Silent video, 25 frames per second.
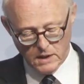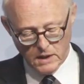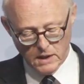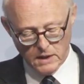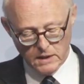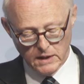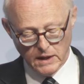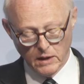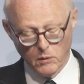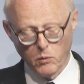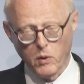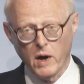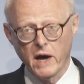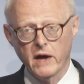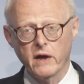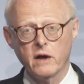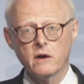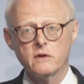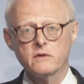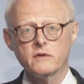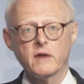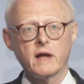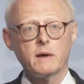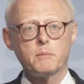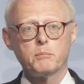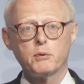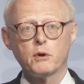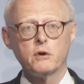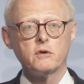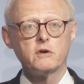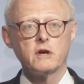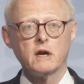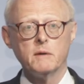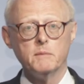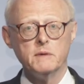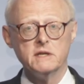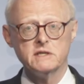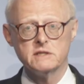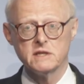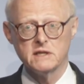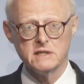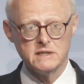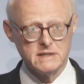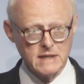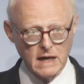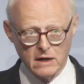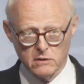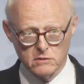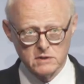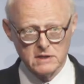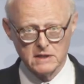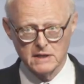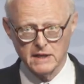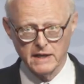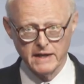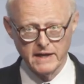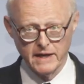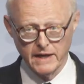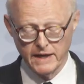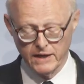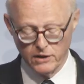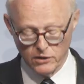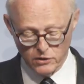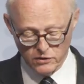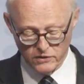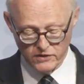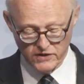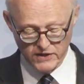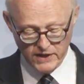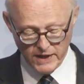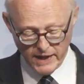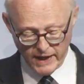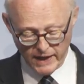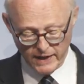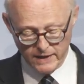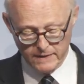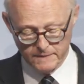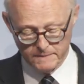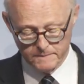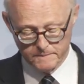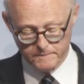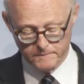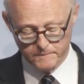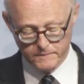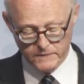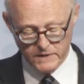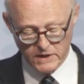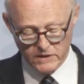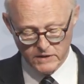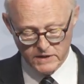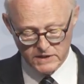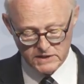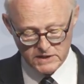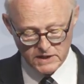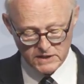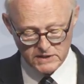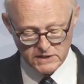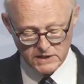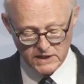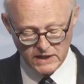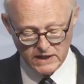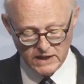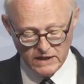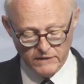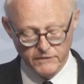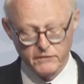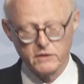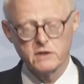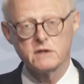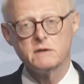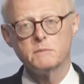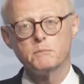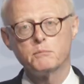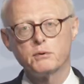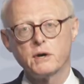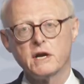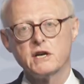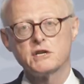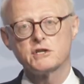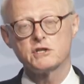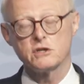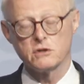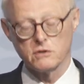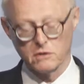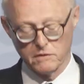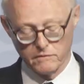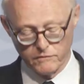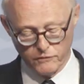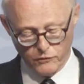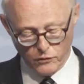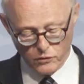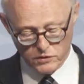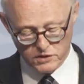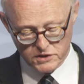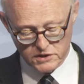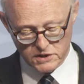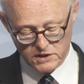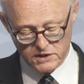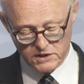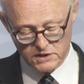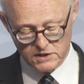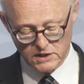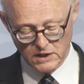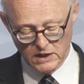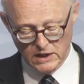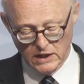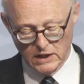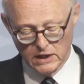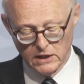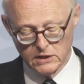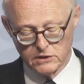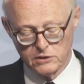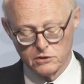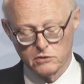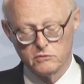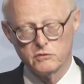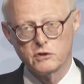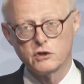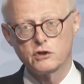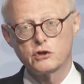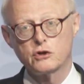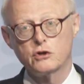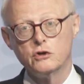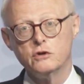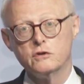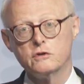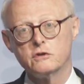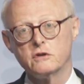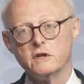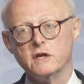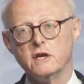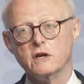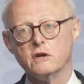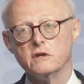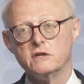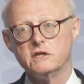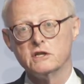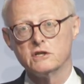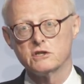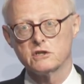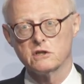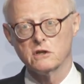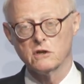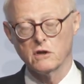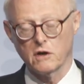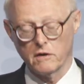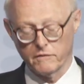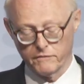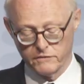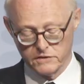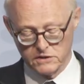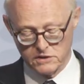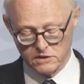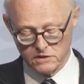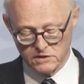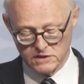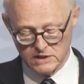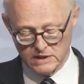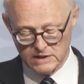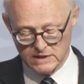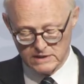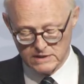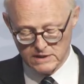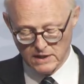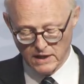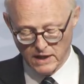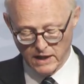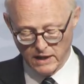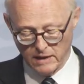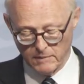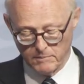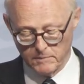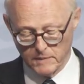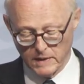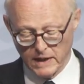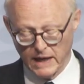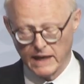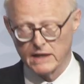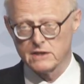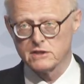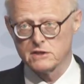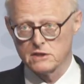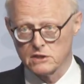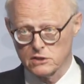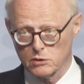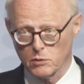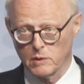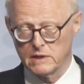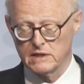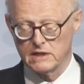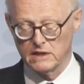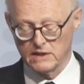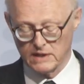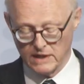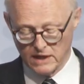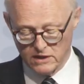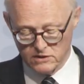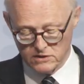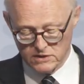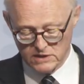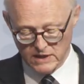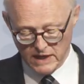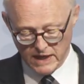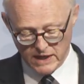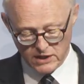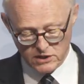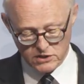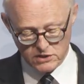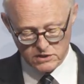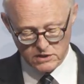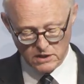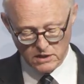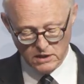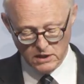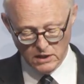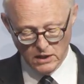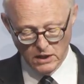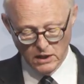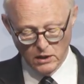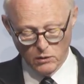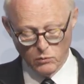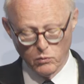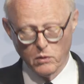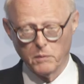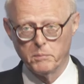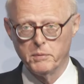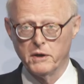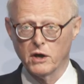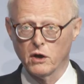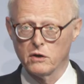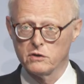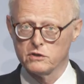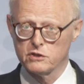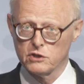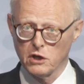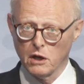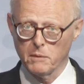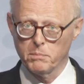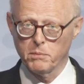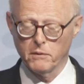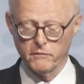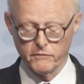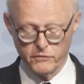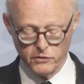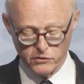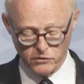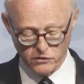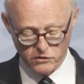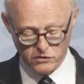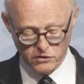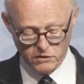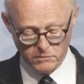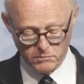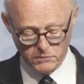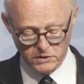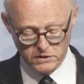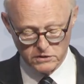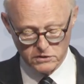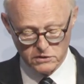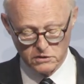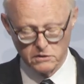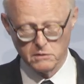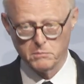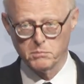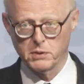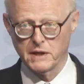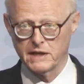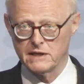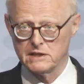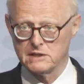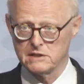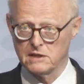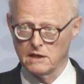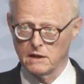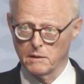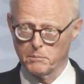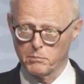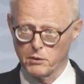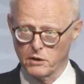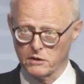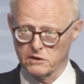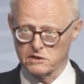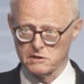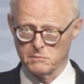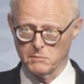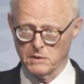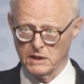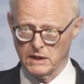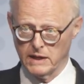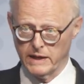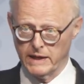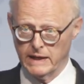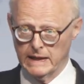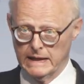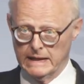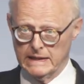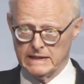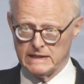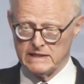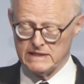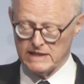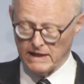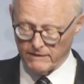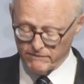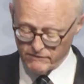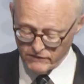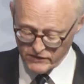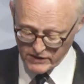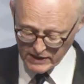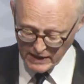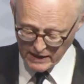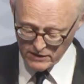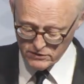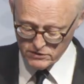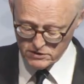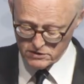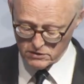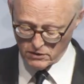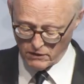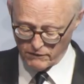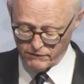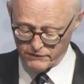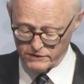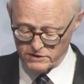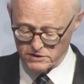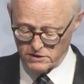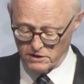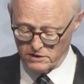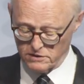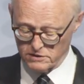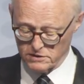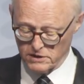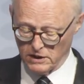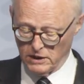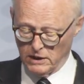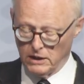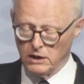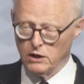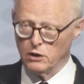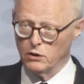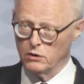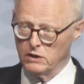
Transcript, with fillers: Now, while that program is undoubtedly a good thing, there is a significant pressure on forces to recruit the additional officers in time, as the 20,000 extra will be on top of the recruitment to replace the approximately 7,000 officers who